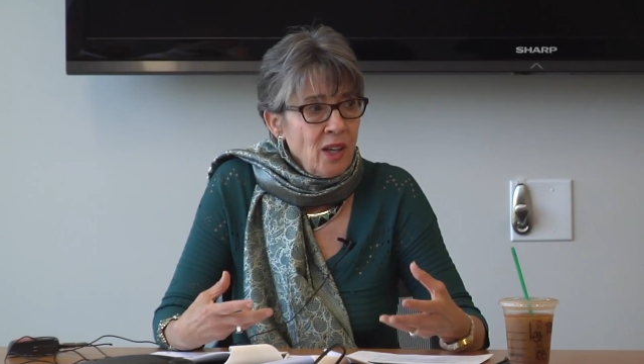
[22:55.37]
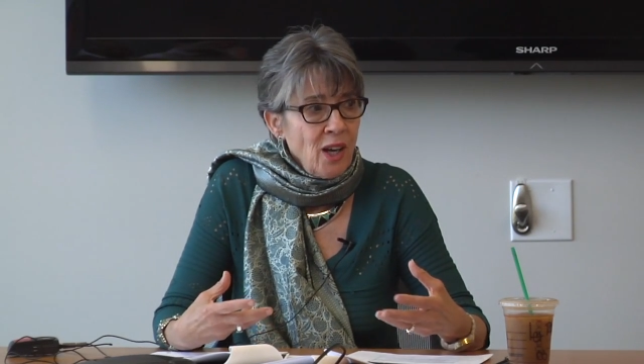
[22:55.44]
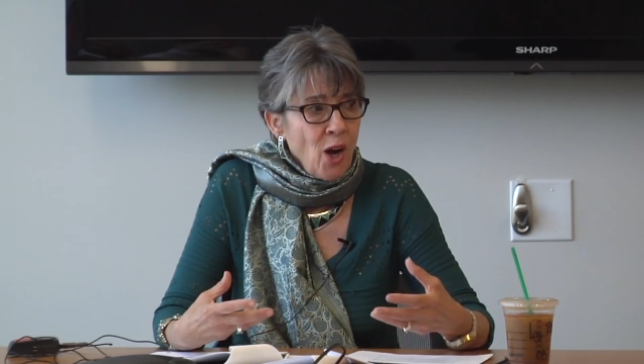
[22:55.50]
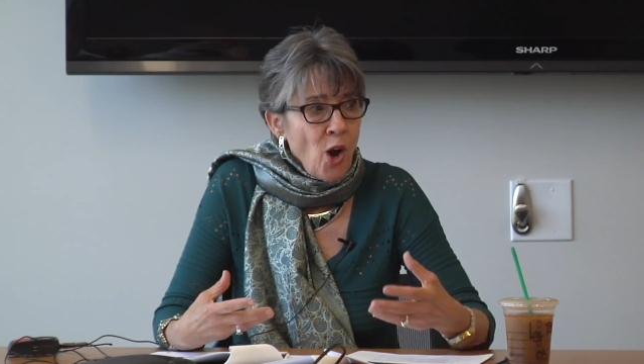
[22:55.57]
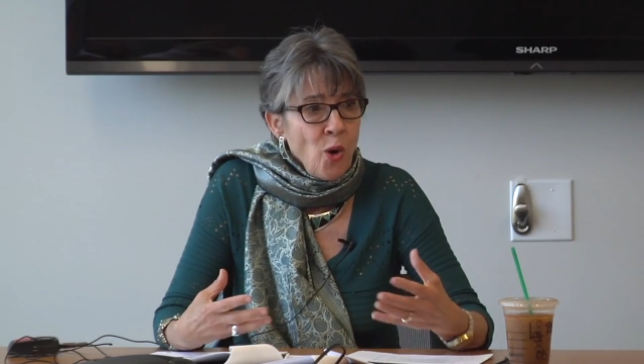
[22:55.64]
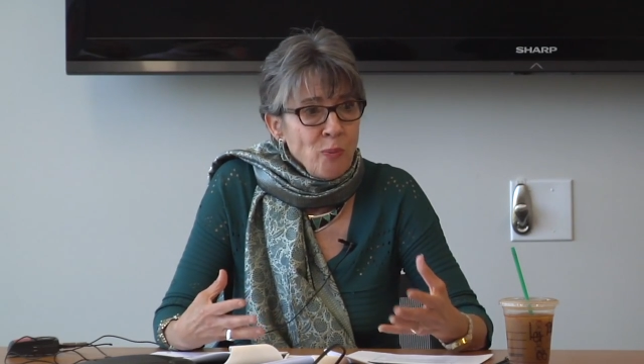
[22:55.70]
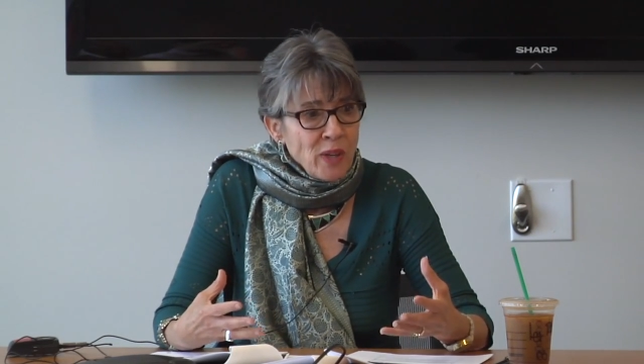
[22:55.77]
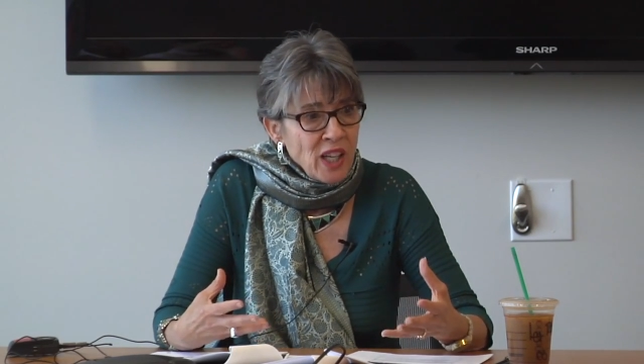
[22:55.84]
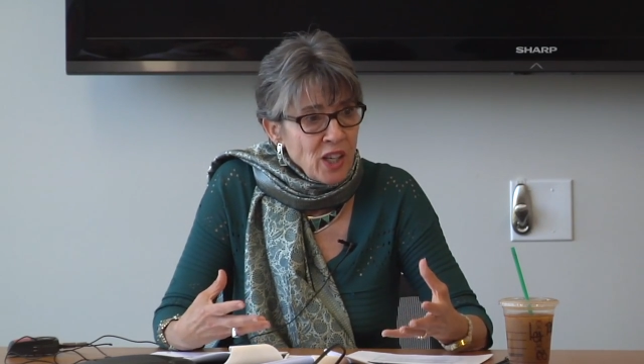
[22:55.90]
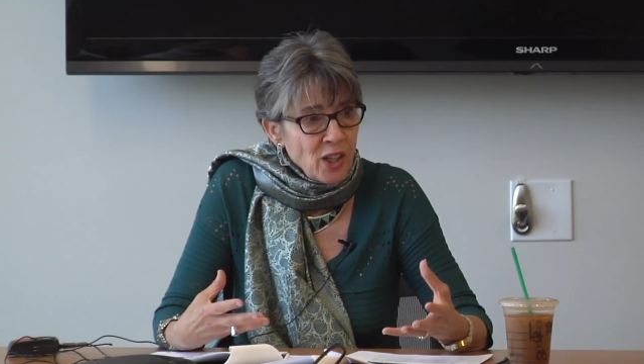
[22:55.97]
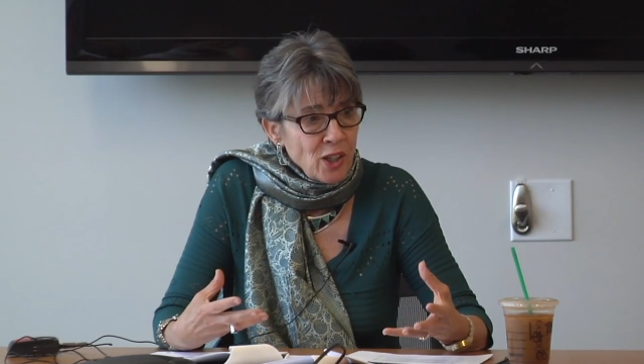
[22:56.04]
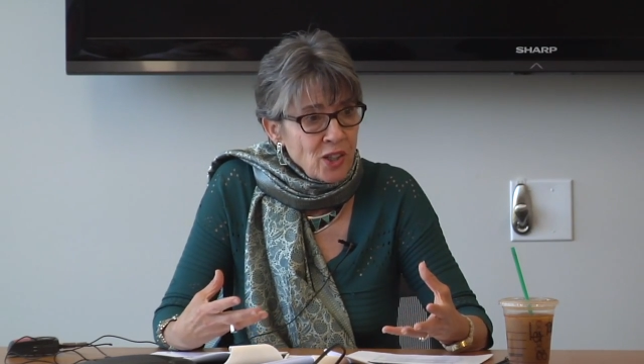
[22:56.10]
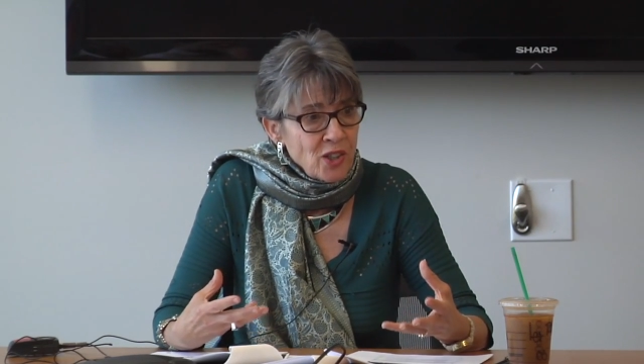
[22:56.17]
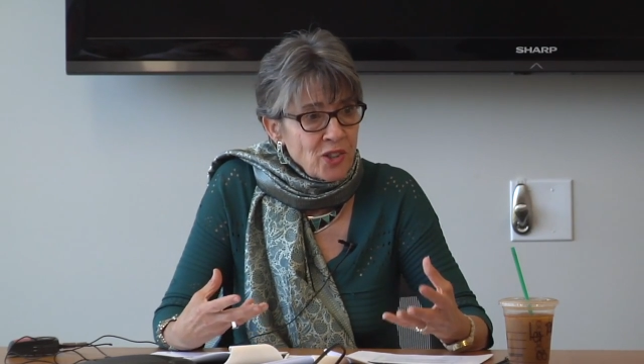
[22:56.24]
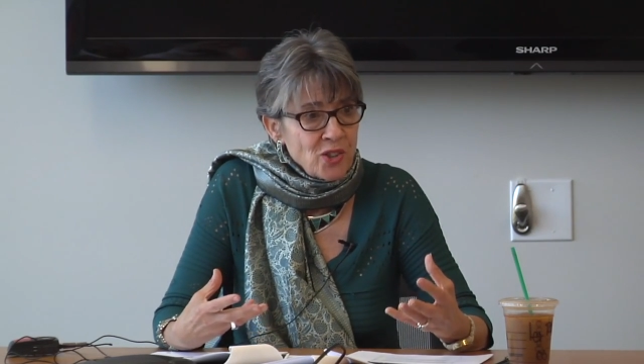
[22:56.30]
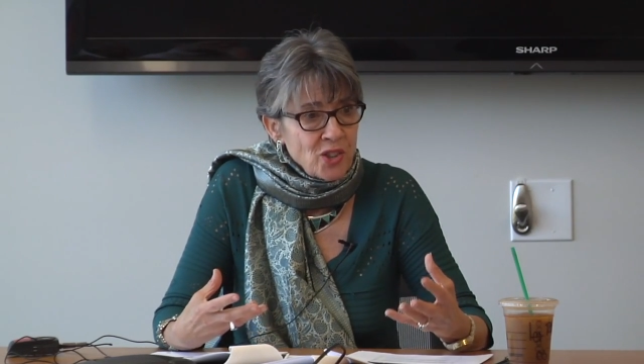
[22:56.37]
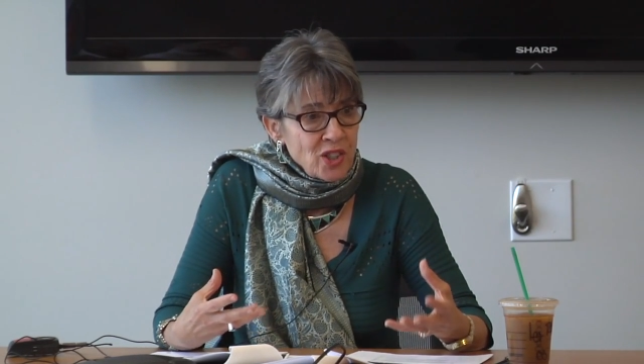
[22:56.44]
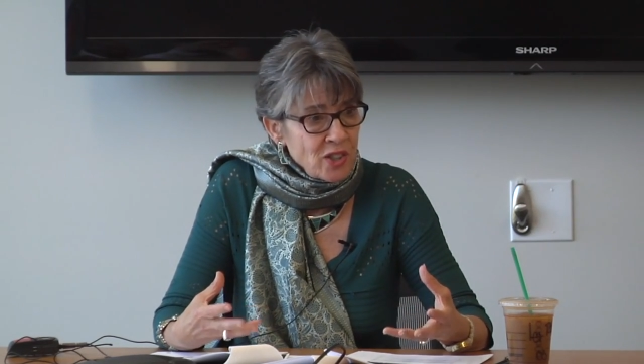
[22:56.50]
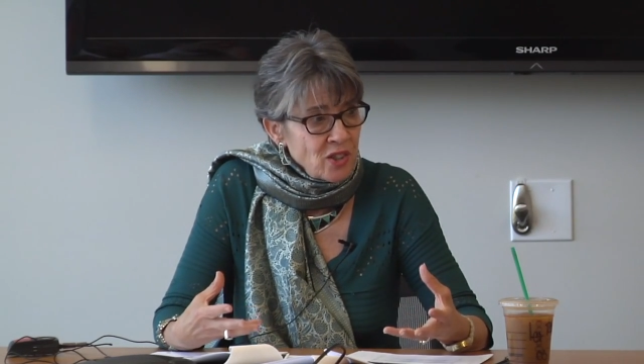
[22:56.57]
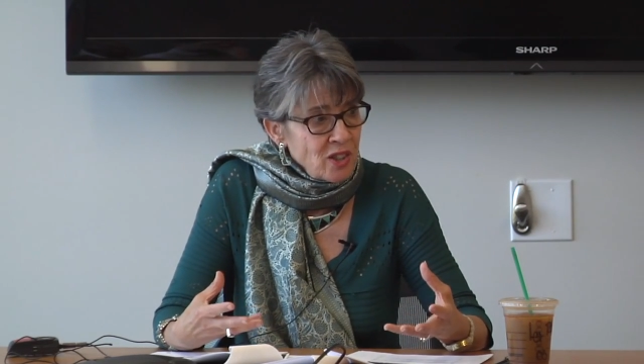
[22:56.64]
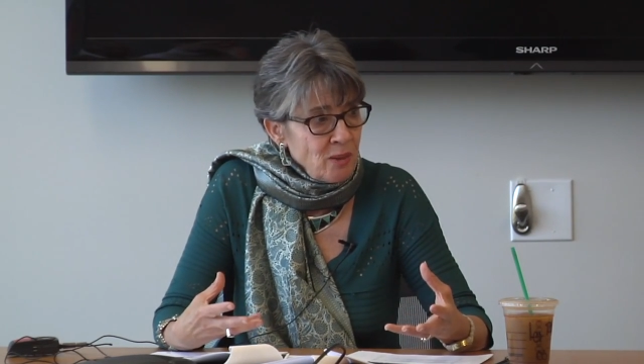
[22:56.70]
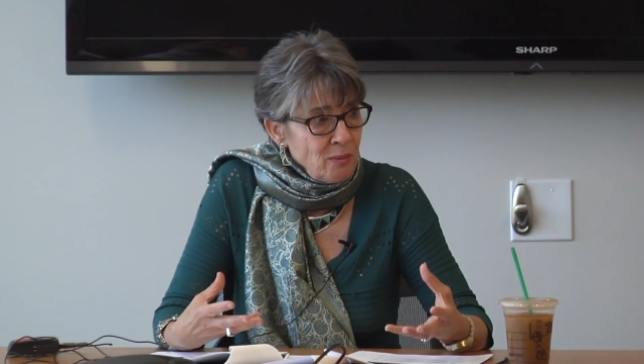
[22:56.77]
home care
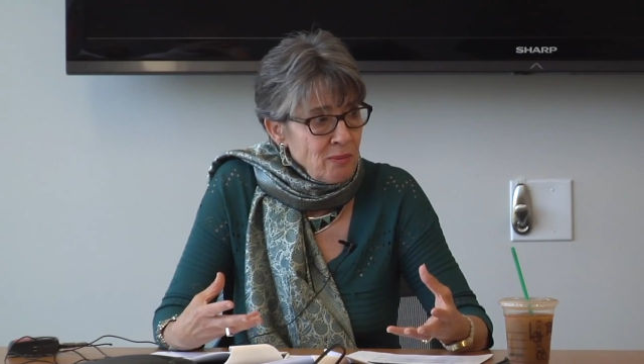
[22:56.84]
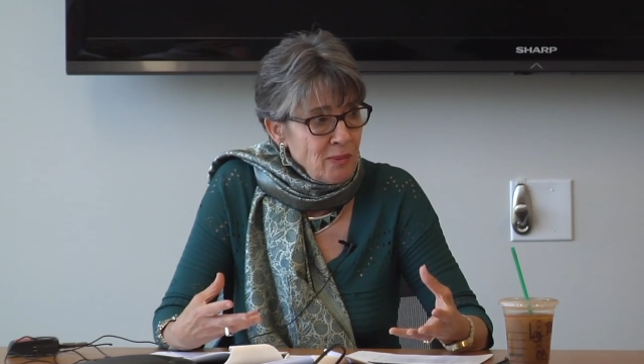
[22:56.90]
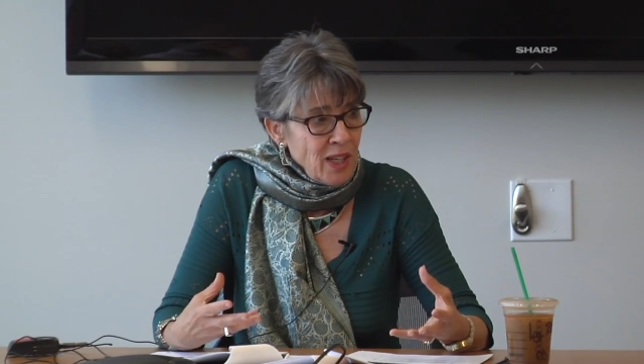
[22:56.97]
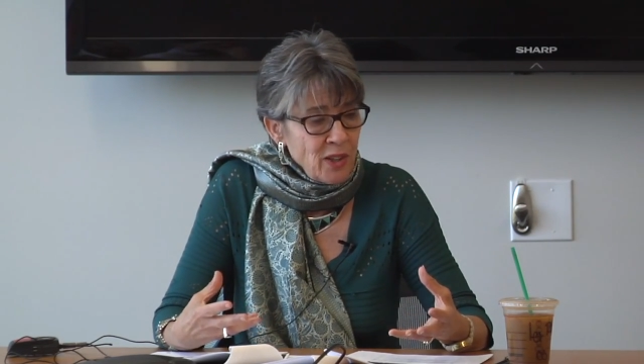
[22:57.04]
system